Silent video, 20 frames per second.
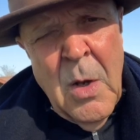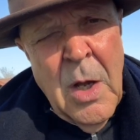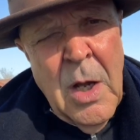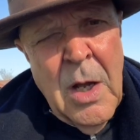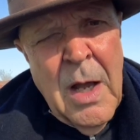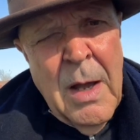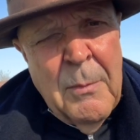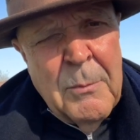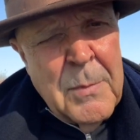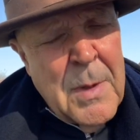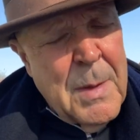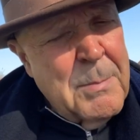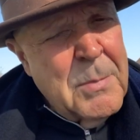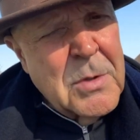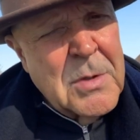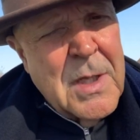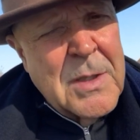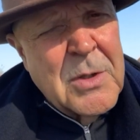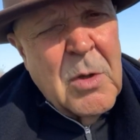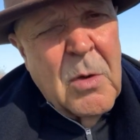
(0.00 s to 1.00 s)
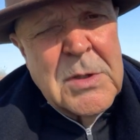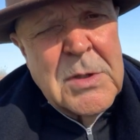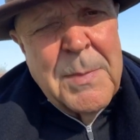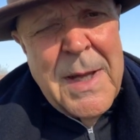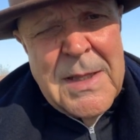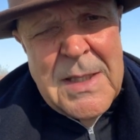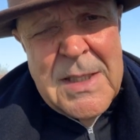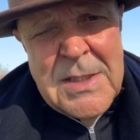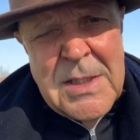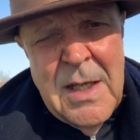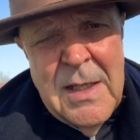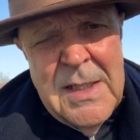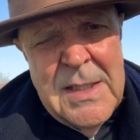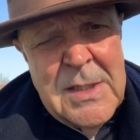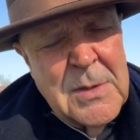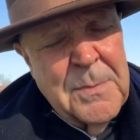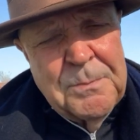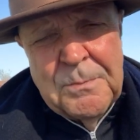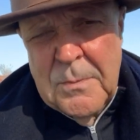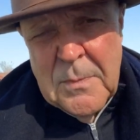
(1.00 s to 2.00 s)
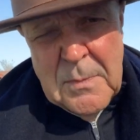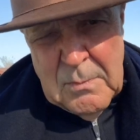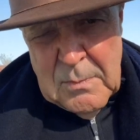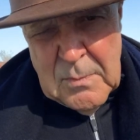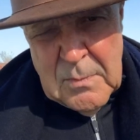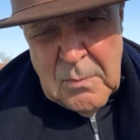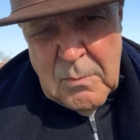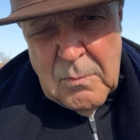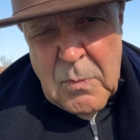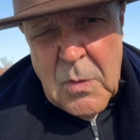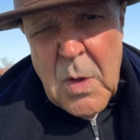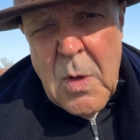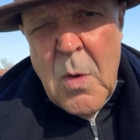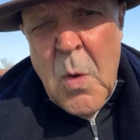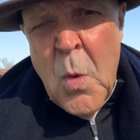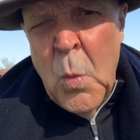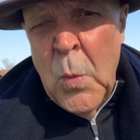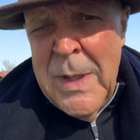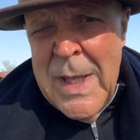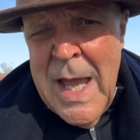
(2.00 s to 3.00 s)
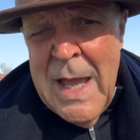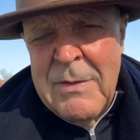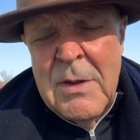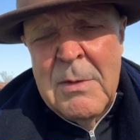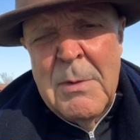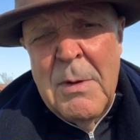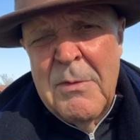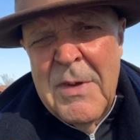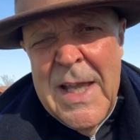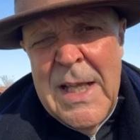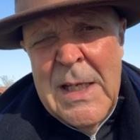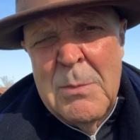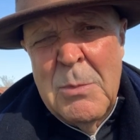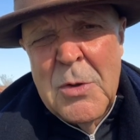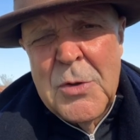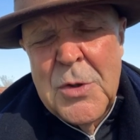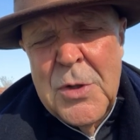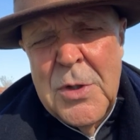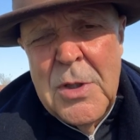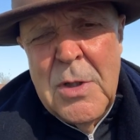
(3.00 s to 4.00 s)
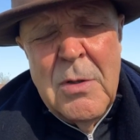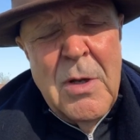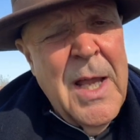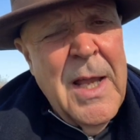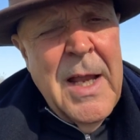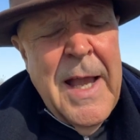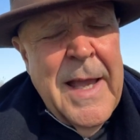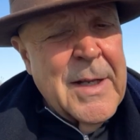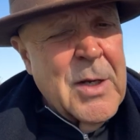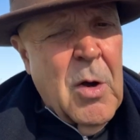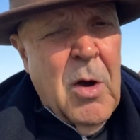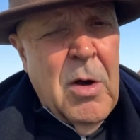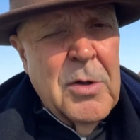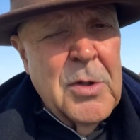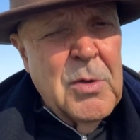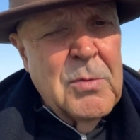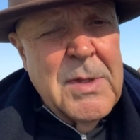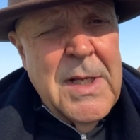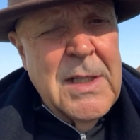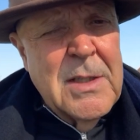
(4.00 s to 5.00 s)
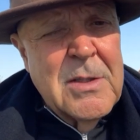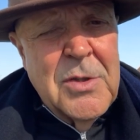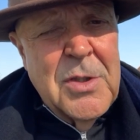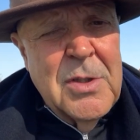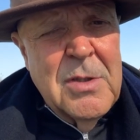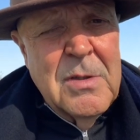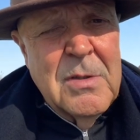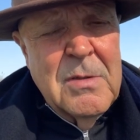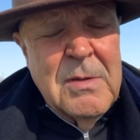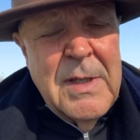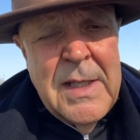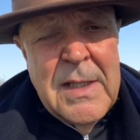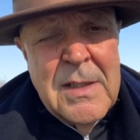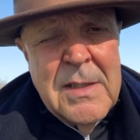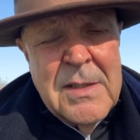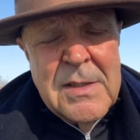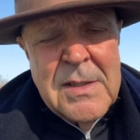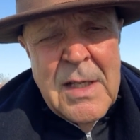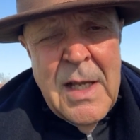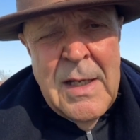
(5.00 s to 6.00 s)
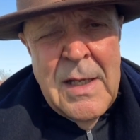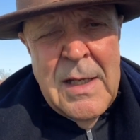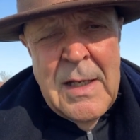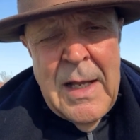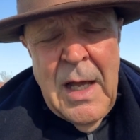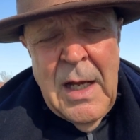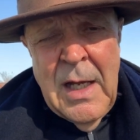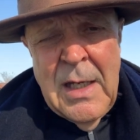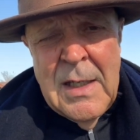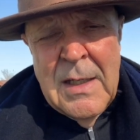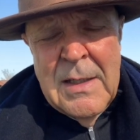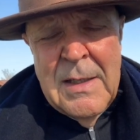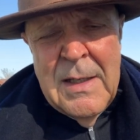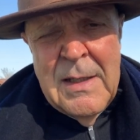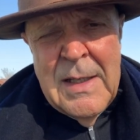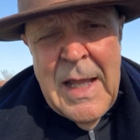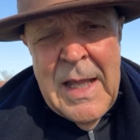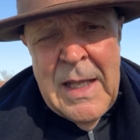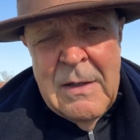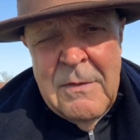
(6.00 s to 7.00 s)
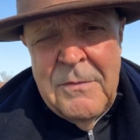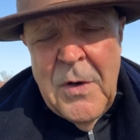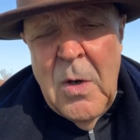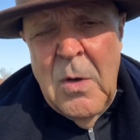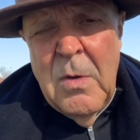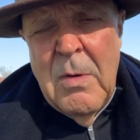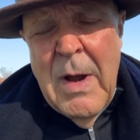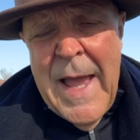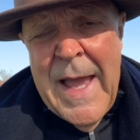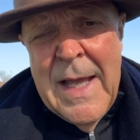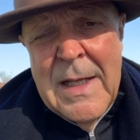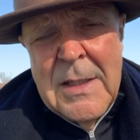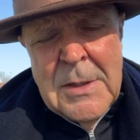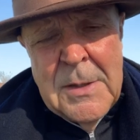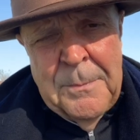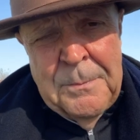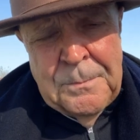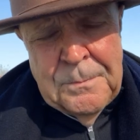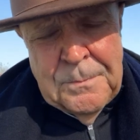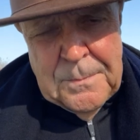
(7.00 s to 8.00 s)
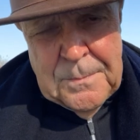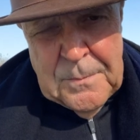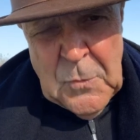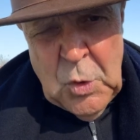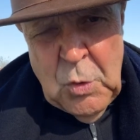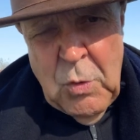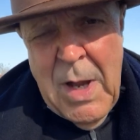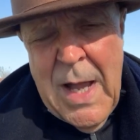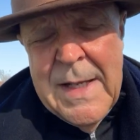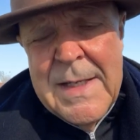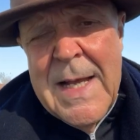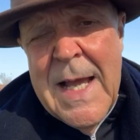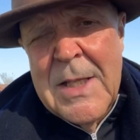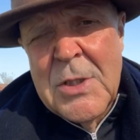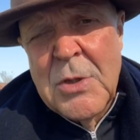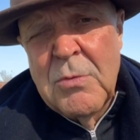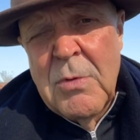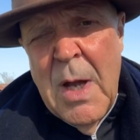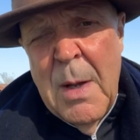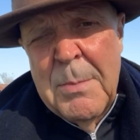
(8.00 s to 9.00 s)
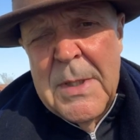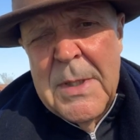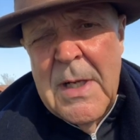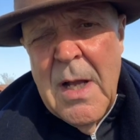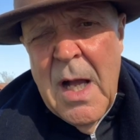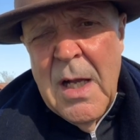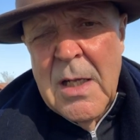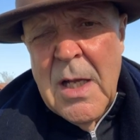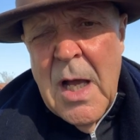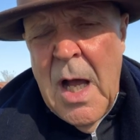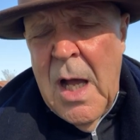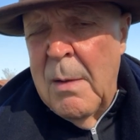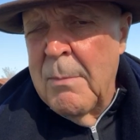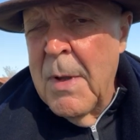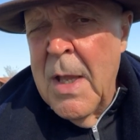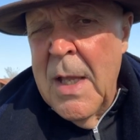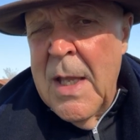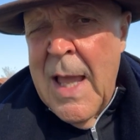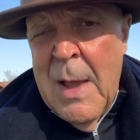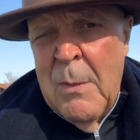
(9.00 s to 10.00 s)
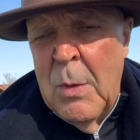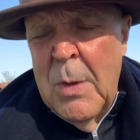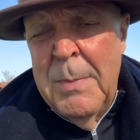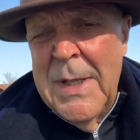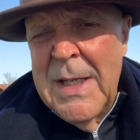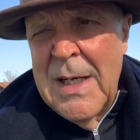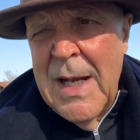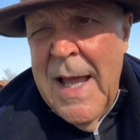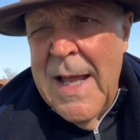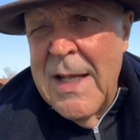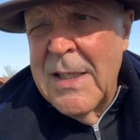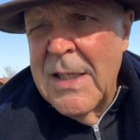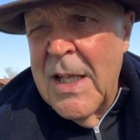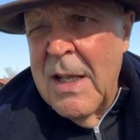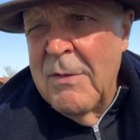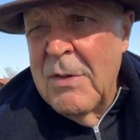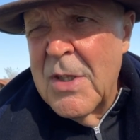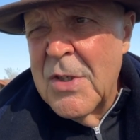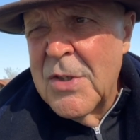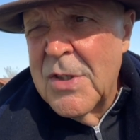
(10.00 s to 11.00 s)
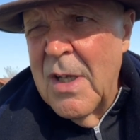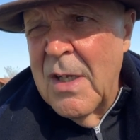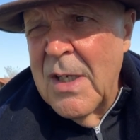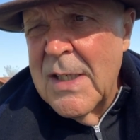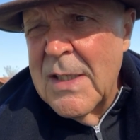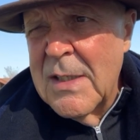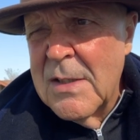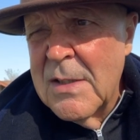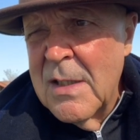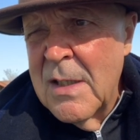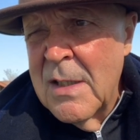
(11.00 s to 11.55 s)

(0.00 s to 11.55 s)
Remember I told you about these studies? We have them available to you, and all you need to do is info at trynaturopathy.com, and we'll be glad to give you the studies.